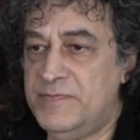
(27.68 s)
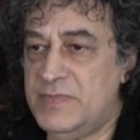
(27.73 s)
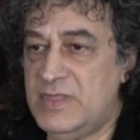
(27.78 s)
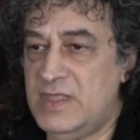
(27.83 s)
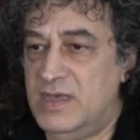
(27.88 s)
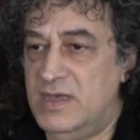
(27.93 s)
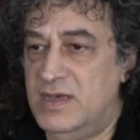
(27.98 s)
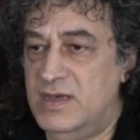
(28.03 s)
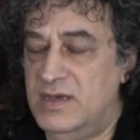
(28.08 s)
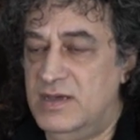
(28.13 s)

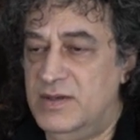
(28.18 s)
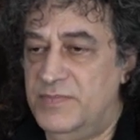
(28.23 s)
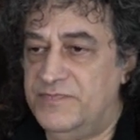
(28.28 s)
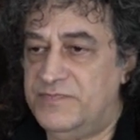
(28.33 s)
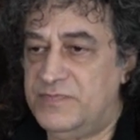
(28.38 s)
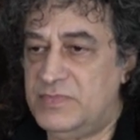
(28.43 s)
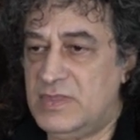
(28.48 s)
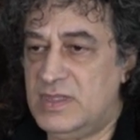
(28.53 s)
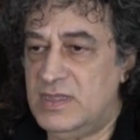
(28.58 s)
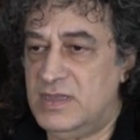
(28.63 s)

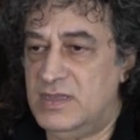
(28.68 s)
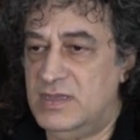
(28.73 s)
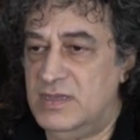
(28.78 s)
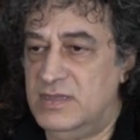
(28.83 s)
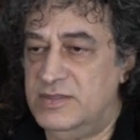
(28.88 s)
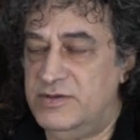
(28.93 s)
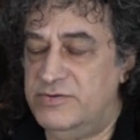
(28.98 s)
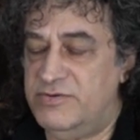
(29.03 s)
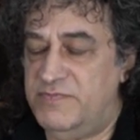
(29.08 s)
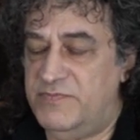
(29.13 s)

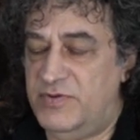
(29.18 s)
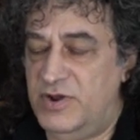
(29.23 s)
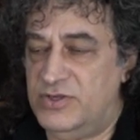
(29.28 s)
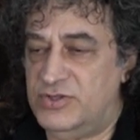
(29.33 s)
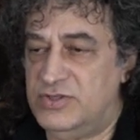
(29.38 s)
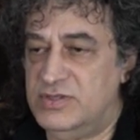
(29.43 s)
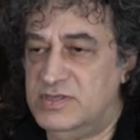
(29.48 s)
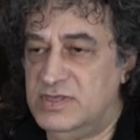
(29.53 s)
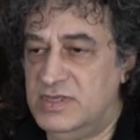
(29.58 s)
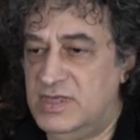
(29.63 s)
the
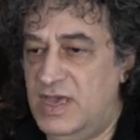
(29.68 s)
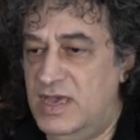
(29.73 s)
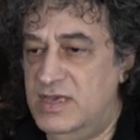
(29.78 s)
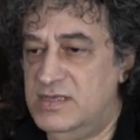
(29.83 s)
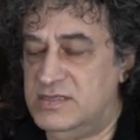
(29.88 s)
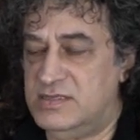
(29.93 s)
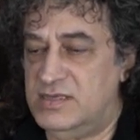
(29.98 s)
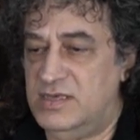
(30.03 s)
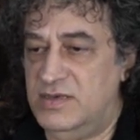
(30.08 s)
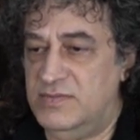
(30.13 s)
repressions
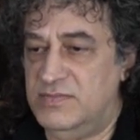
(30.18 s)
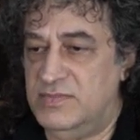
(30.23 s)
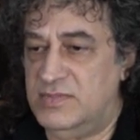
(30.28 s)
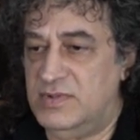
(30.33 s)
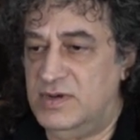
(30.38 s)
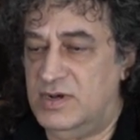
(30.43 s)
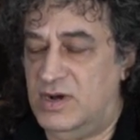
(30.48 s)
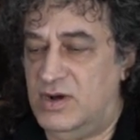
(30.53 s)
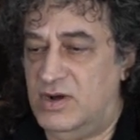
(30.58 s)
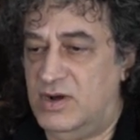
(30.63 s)
against him
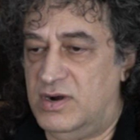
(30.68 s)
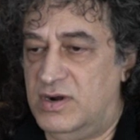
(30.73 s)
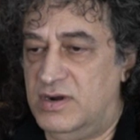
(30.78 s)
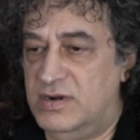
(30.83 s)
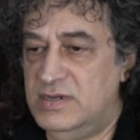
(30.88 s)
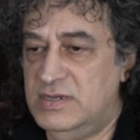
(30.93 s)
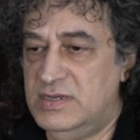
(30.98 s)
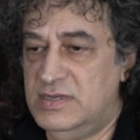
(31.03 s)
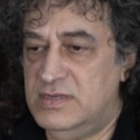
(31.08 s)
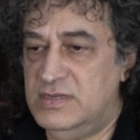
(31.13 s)

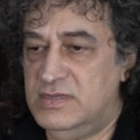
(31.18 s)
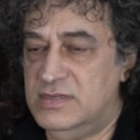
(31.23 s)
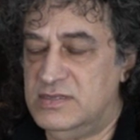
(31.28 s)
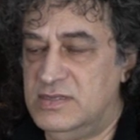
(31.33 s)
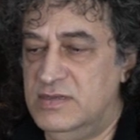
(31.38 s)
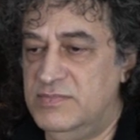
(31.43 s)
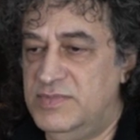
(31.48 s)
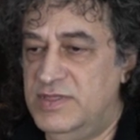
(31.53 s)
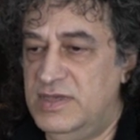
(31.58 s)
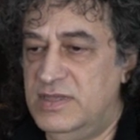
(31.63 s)
are
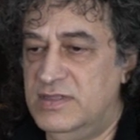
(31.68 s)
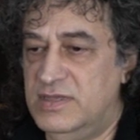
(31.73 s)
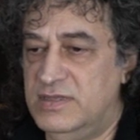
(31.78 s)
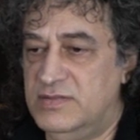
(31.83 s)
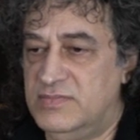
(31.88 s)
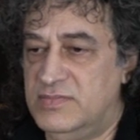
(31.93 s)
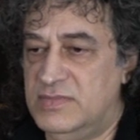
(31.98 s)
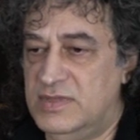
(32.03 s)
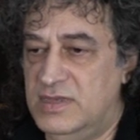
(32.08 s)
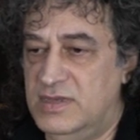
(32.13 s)
something
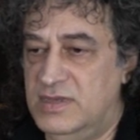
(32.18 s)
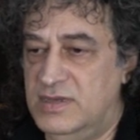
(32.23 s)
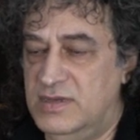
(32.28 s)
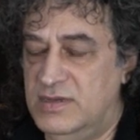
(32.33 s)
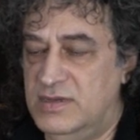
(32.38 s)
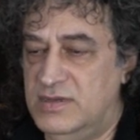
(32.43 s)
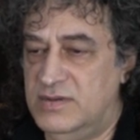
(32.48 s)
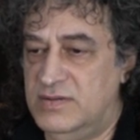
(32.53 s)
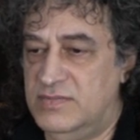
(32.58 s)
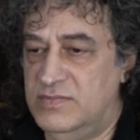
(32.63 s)
that
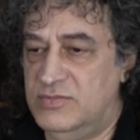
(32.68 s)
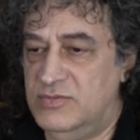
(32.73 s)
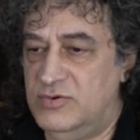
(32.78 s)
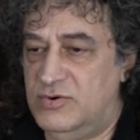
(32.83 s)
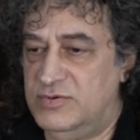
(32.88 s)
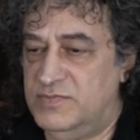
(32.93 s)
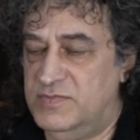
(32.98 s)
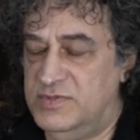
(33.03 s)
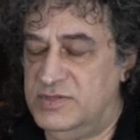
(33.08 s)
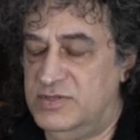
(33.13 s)

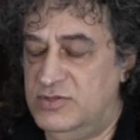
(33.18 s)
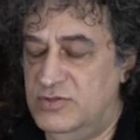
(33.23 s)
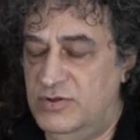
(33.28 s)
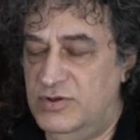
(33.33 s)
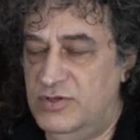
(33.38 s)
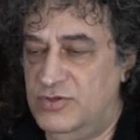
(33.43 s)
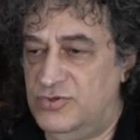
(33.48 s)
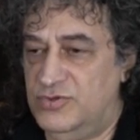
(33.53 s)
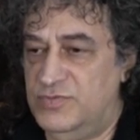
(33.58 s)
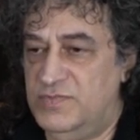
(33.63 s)
North
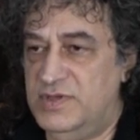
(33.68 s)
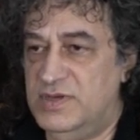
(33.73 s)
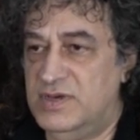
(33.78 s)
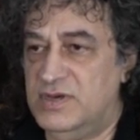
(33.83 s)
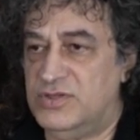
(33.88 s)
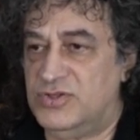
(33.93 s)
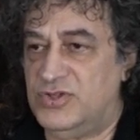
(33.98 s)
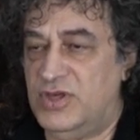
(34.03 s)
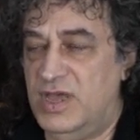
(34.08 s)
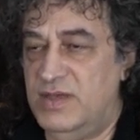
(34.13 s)
Macedonia should be
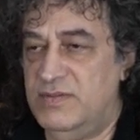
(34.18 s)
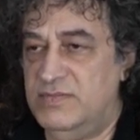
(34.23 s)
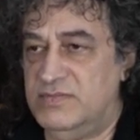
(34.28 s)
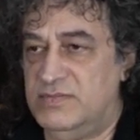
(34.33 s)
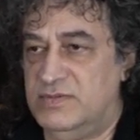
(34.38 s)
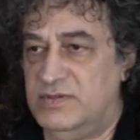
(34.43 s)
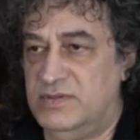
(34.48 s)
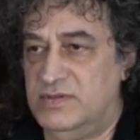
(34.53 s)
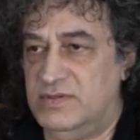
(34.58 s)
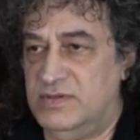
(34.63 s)

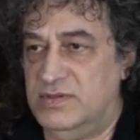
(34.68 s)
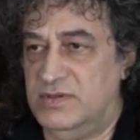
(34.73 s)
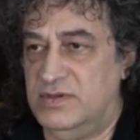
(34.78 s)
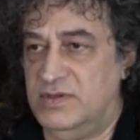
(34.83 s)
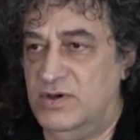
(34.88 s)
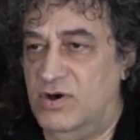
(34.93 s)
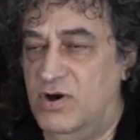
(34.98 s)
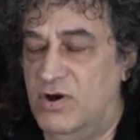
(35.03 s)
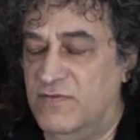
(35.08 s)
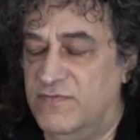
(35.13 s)
ashamed
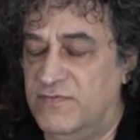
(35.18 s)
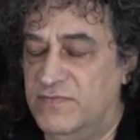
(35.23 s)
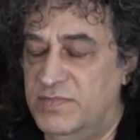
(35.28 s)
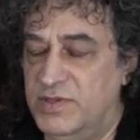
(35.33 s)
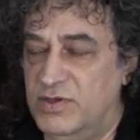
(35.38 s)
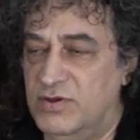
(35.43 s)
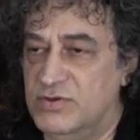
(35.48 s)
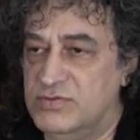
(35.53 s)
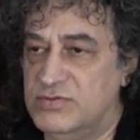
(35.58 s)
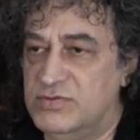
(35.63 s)
of,
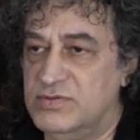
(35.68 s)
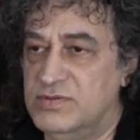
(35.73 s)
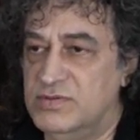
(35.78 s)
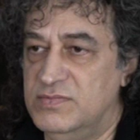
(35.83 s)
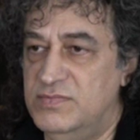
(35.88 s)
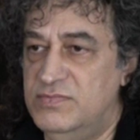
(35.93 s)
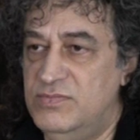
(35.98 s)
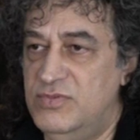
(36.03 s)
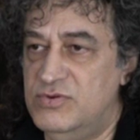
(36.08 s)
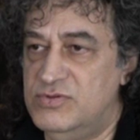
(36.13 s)
because
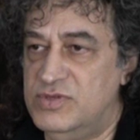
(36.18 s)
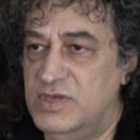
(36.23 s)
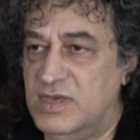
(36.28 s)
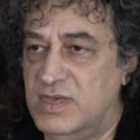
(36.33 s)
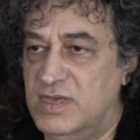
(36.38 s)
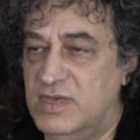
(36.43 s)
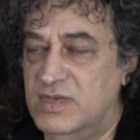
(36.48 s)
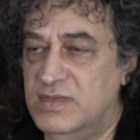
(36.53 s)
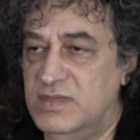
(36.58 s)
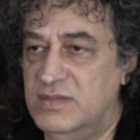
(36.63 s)

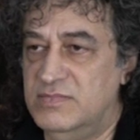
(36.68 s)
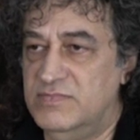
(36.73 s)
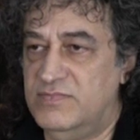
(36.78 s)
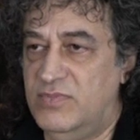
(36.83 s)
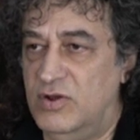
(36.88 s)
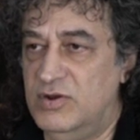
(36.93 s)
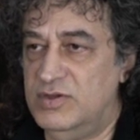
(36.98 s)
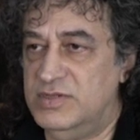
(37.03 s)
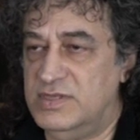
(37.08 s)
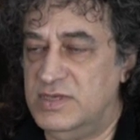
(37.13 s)
music and
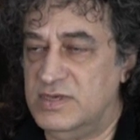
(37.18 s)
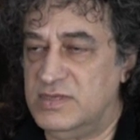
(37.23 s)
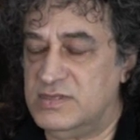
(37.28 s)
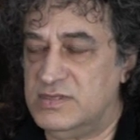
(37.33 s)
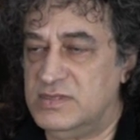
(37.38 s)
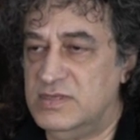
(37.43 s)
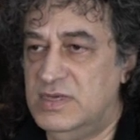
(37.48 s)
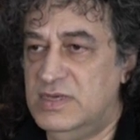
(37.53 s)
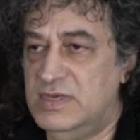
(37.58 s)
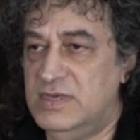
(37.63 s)

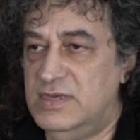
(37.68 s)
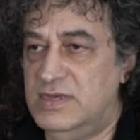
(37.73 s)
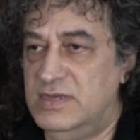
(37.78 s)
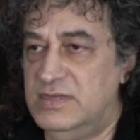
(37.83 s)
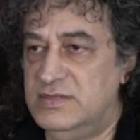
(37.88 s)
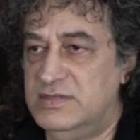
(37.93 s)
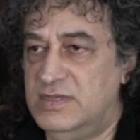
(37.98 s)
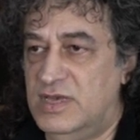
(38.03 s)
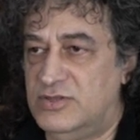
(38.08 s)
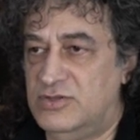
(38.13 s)
politics
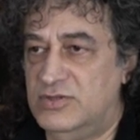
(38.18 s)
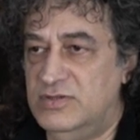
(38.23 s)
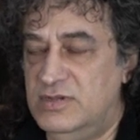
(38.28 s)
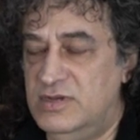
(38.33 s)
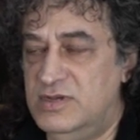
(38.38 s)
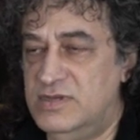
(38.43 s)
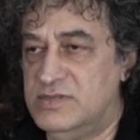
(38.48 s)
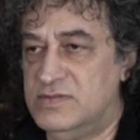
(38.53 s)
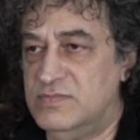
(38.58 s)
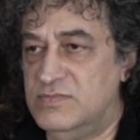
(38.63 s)
and
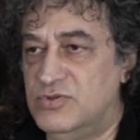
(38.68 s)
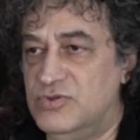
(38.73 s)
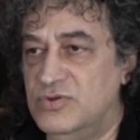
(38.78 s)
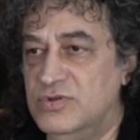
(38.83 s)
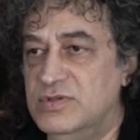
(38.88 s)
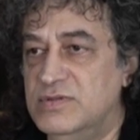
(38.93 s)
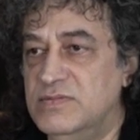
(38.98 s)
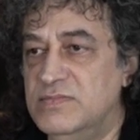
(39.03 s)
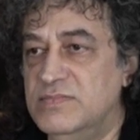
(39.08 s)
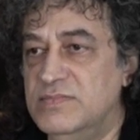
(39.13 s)
nationalism
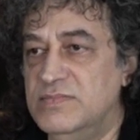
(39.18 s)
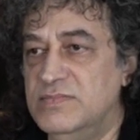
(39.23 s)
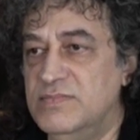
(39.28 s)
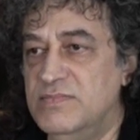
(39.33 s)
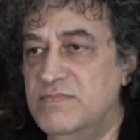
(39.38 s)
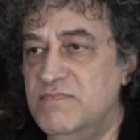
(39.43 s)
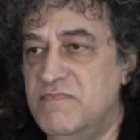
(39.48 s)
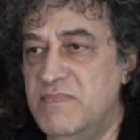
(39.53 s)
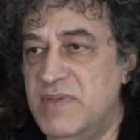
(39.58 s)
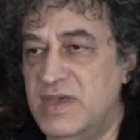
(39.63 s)
shouldn't
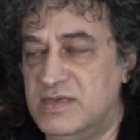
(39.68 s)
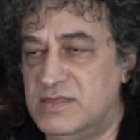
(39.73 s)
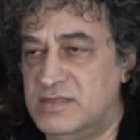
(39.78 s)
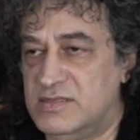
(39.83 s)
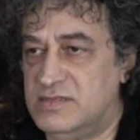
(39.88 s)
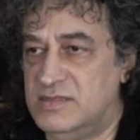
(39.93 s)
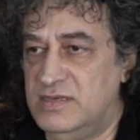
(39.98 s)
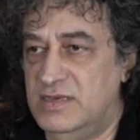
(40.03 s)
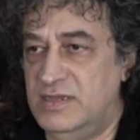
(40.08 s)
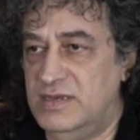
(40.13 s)

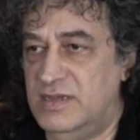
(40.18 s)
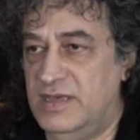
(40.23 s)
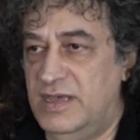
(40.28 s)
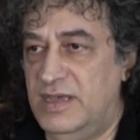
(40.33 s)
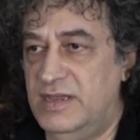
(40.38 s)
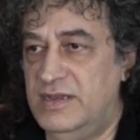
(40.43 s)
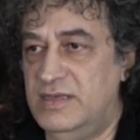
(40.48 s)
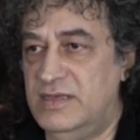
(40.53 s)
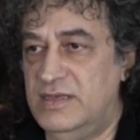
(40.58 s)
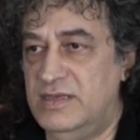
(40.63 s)
mix in
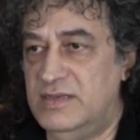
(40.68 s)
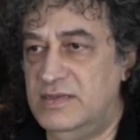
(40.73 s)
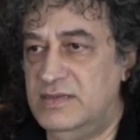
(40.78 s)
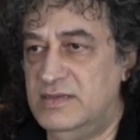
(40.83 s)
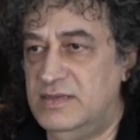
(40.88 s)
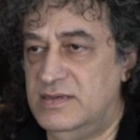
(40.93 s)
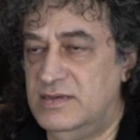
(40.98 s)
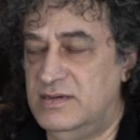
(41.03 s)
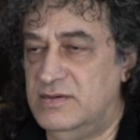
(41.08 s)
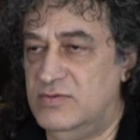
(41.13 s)
any
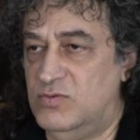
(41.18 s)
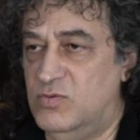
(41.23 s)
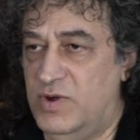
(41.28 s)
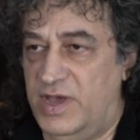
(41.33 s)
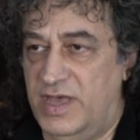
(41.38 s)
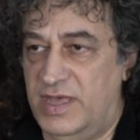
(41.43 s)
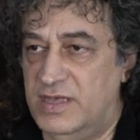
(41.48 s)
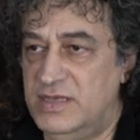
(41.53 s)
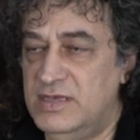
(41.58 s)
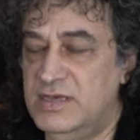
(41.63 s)

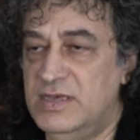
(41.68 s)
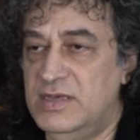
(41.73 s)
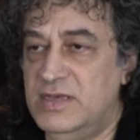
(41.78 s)
way.